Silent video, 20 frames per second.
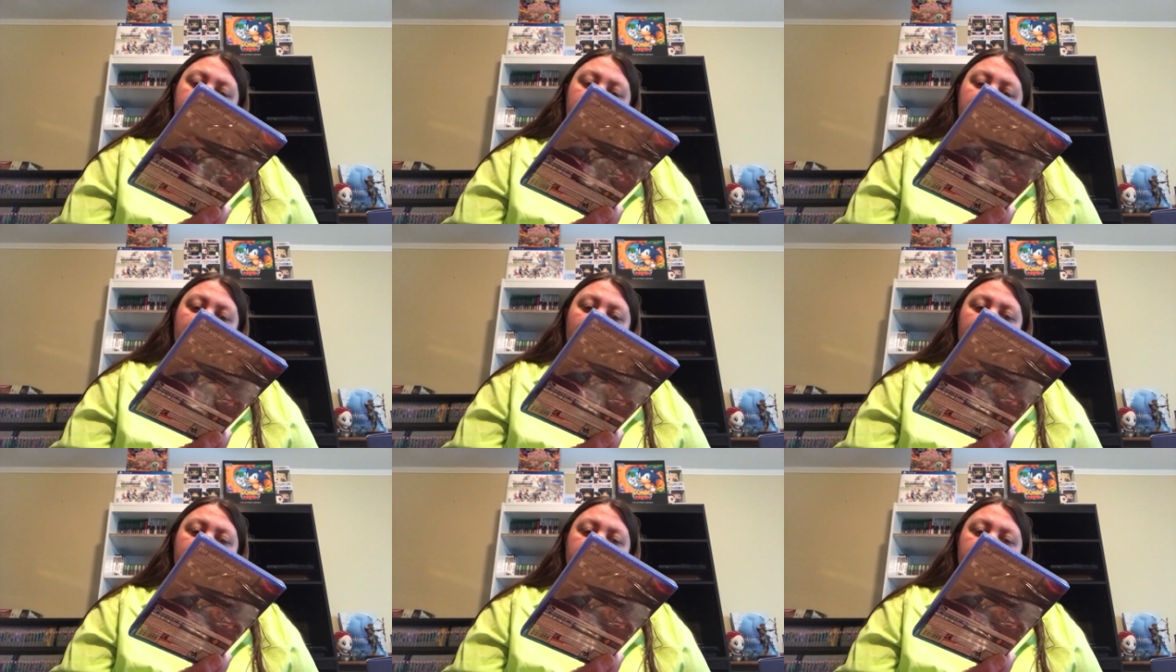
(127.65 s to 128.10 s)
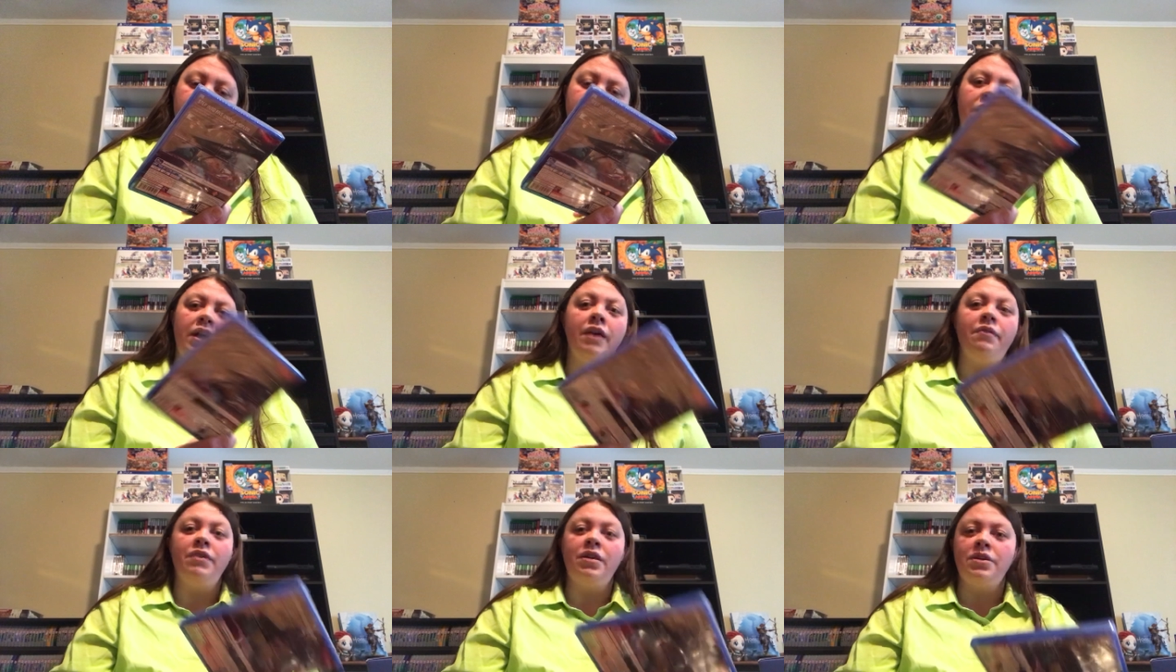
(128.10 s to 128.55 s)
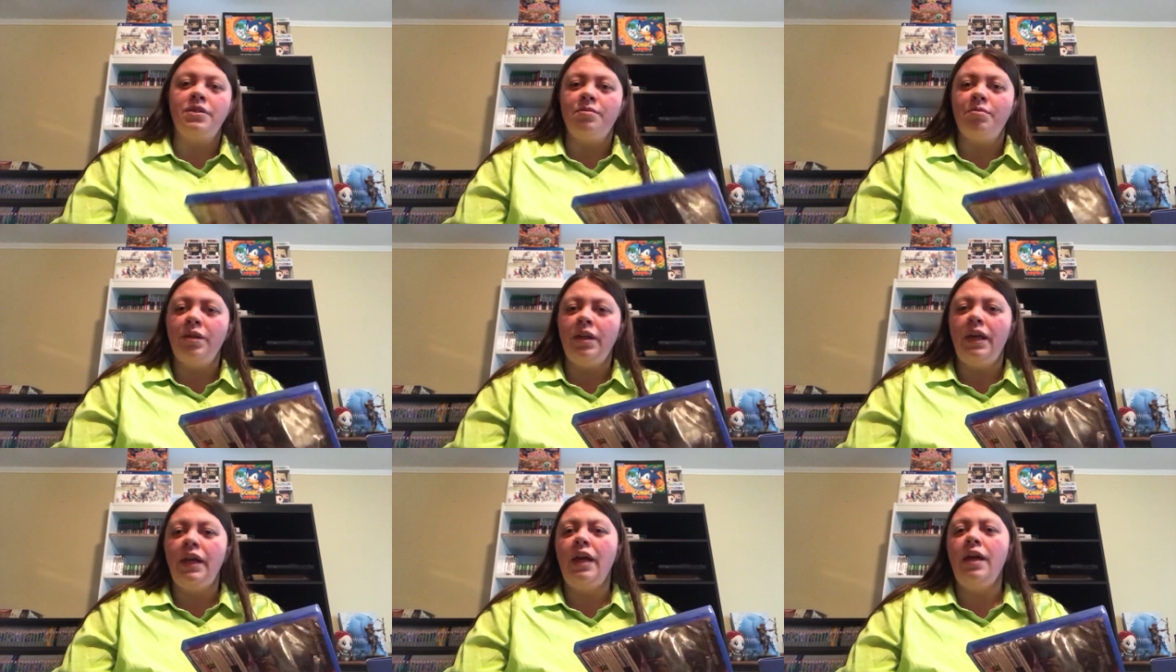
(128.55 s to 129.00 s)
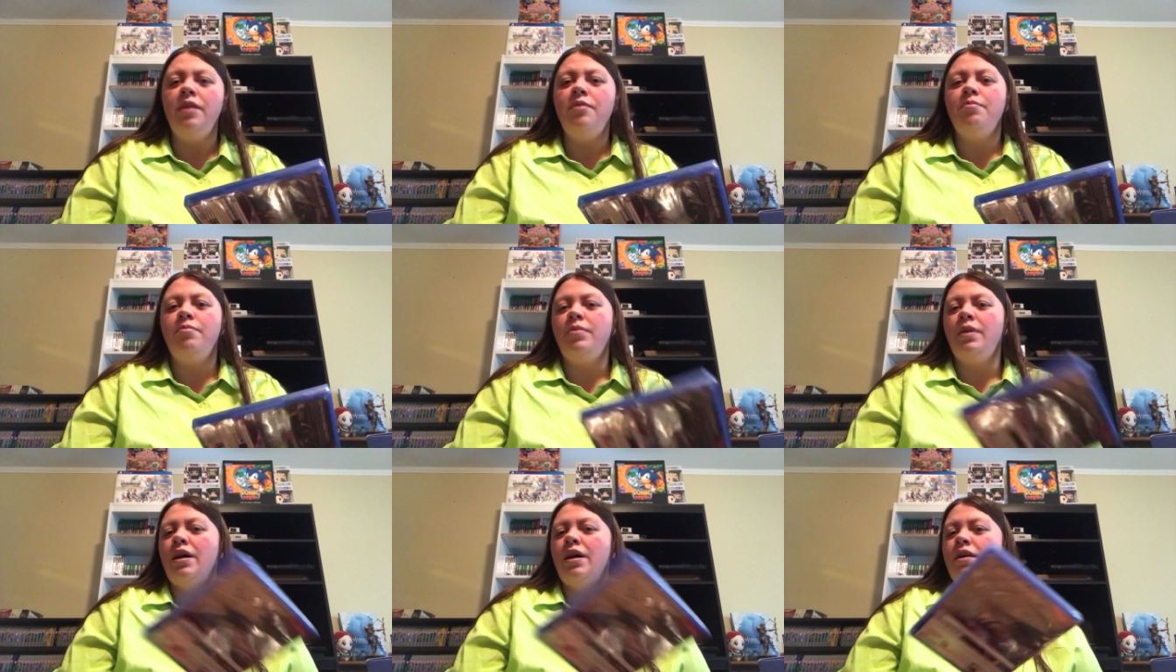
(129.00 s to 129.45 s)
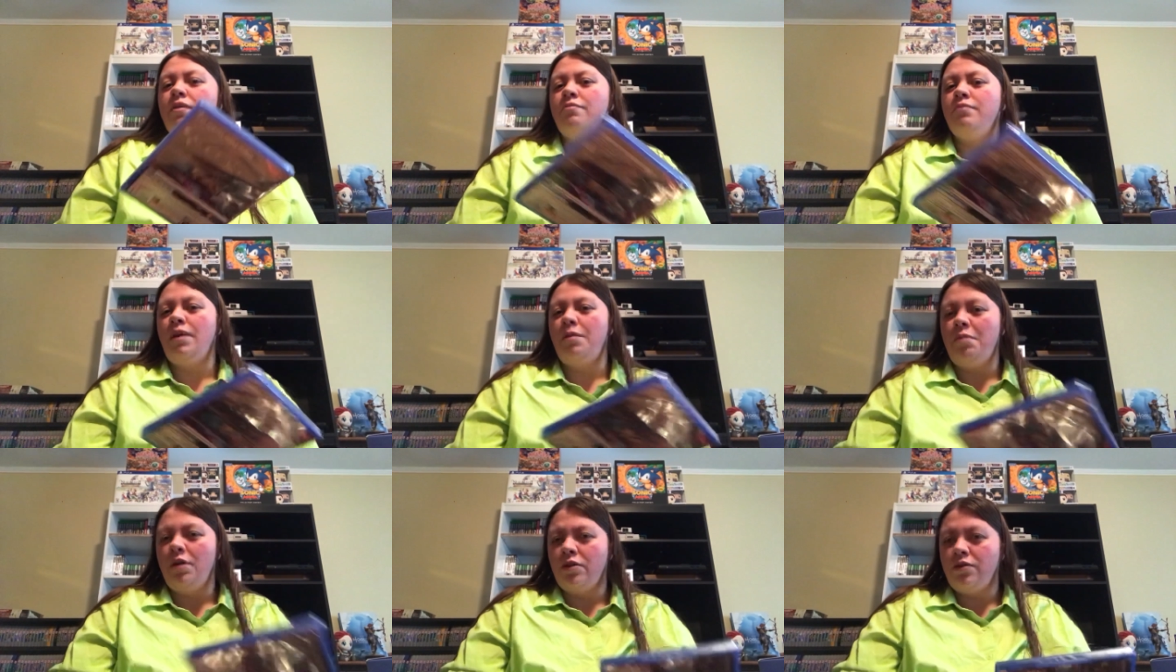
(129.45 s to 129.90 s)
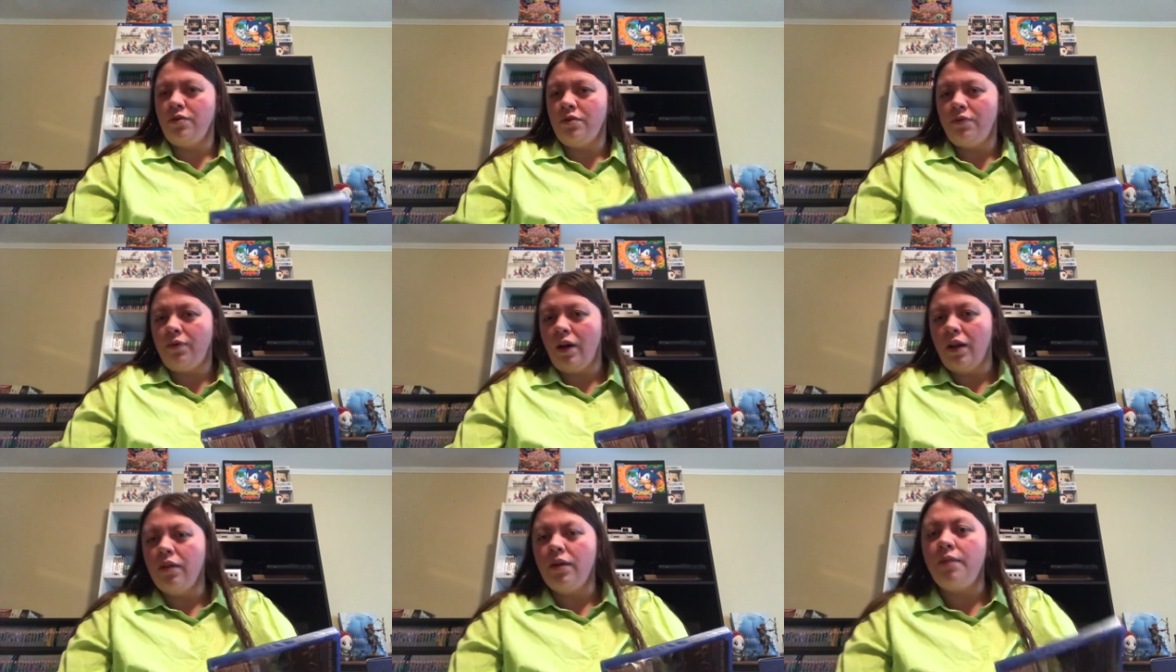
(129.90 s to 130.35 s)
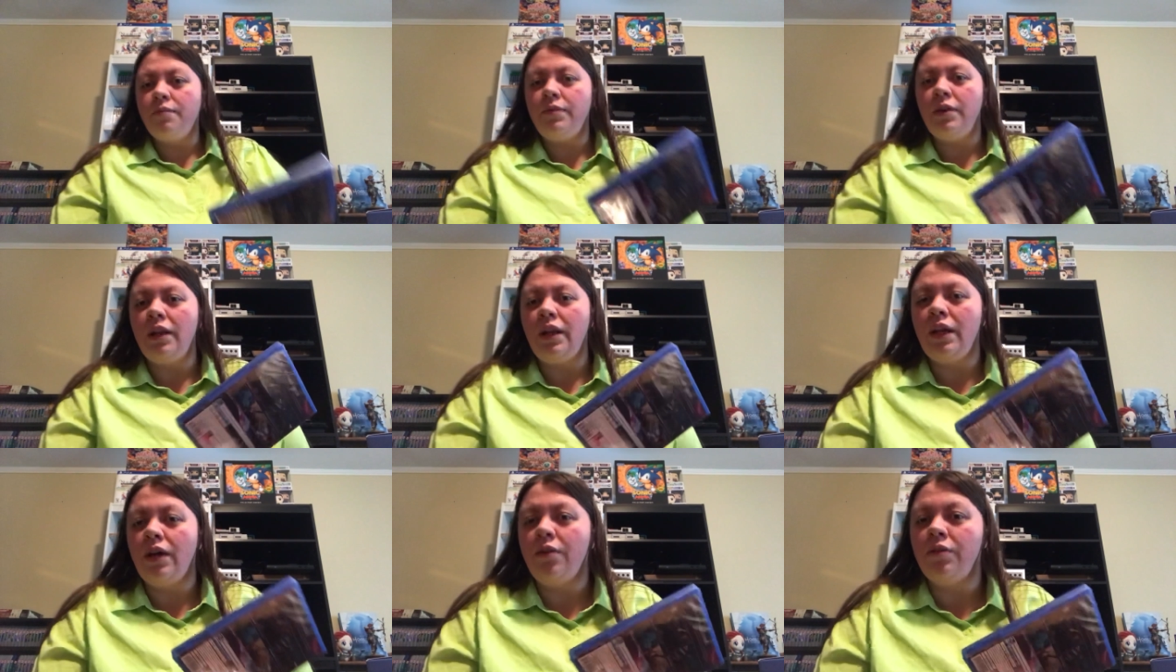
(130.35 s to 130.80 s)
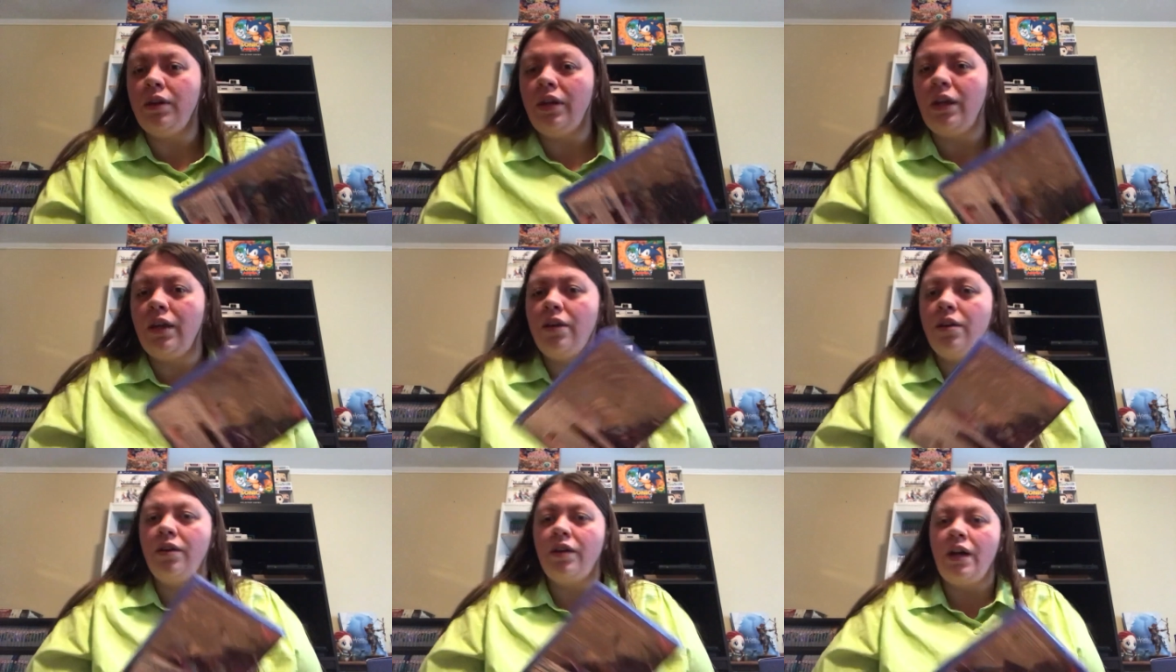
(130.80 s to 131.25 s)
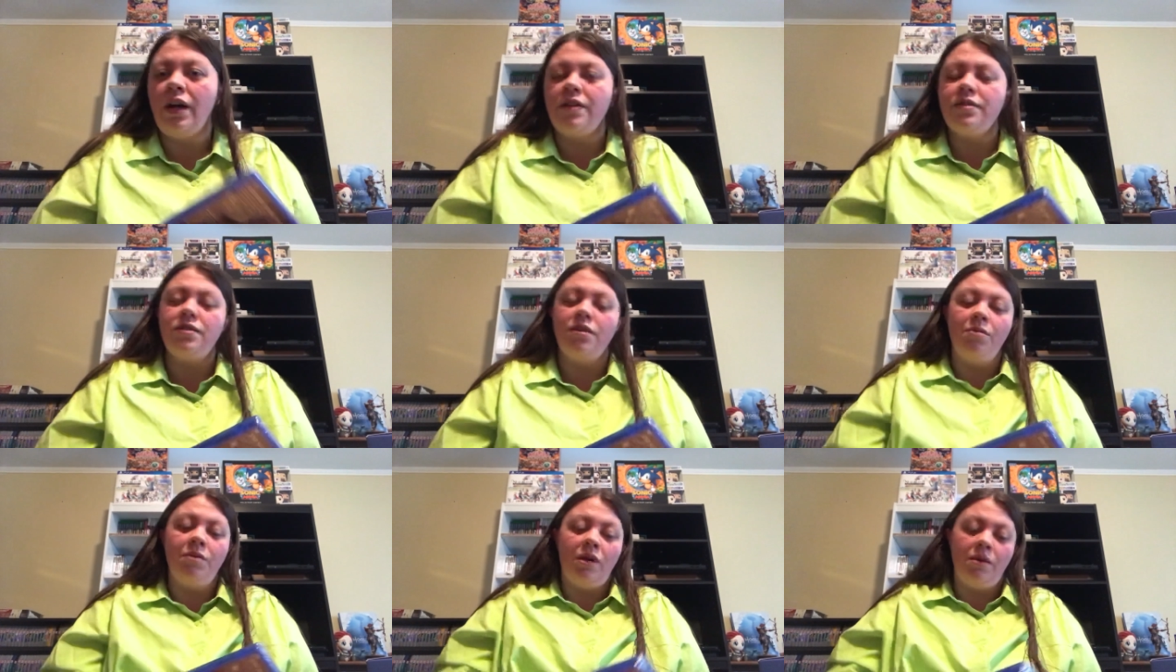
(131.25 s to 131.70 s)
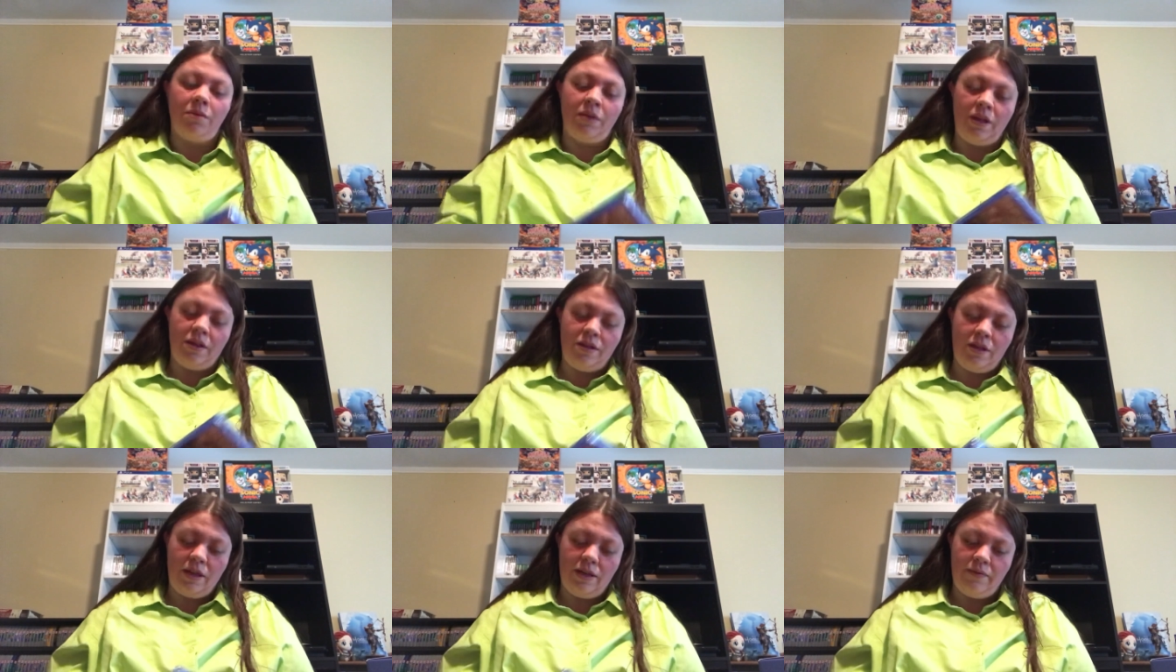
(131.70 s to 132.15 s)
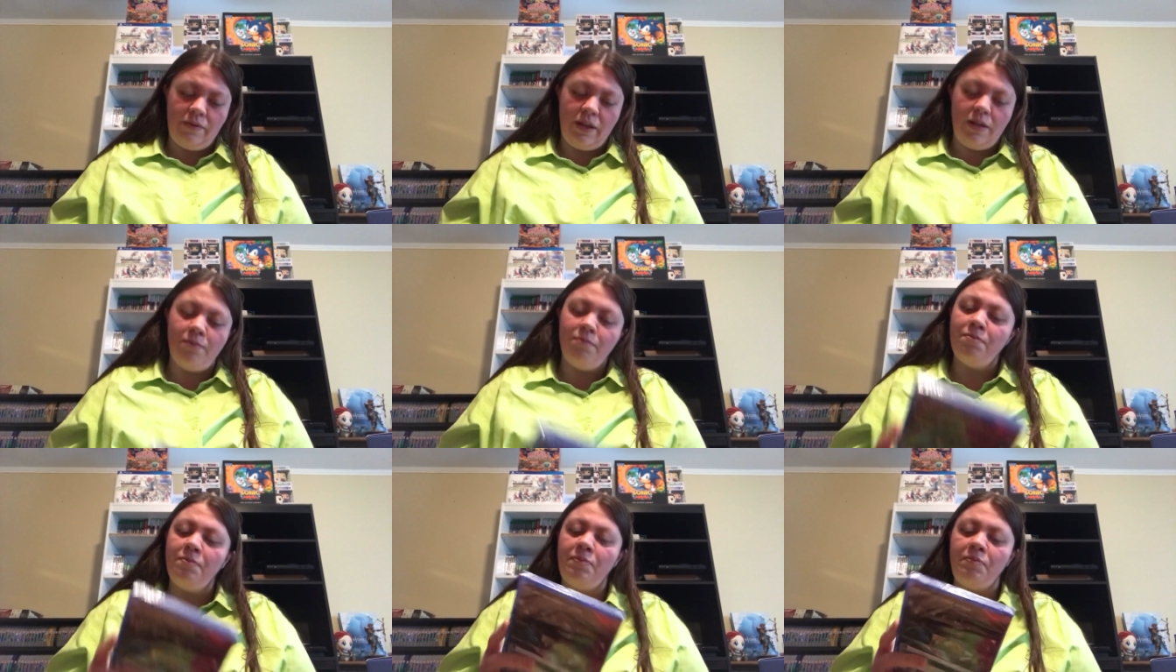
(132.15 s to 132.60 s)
you know, I still have yet to play it, but maybe I'll do a follow-up video letting you guys know what I really think of it.